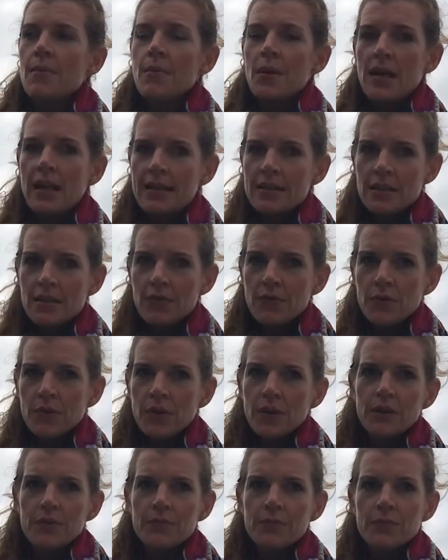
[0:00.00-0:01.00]

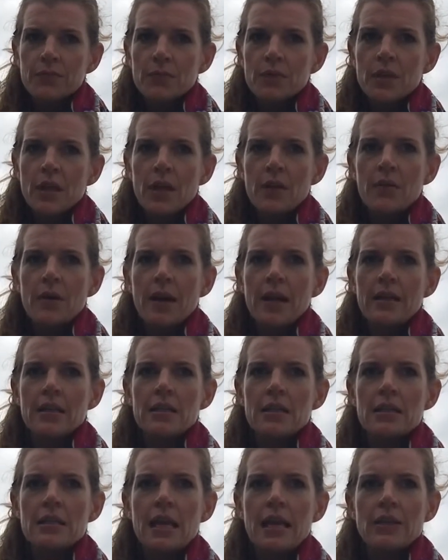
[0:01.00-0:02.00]
plentiful
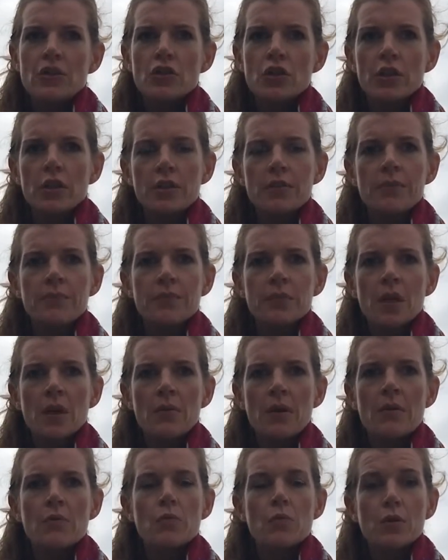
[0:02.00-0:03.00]
around nature,
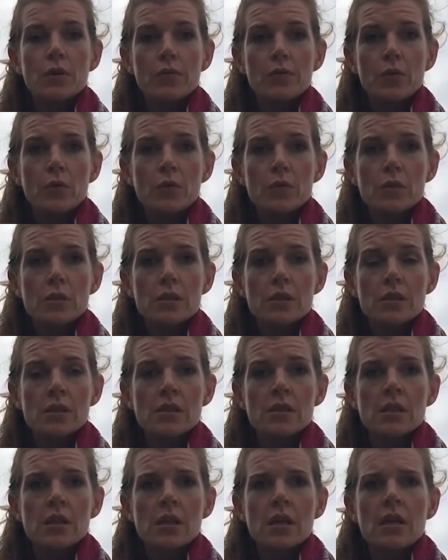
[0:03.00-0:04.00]
around waterfalls,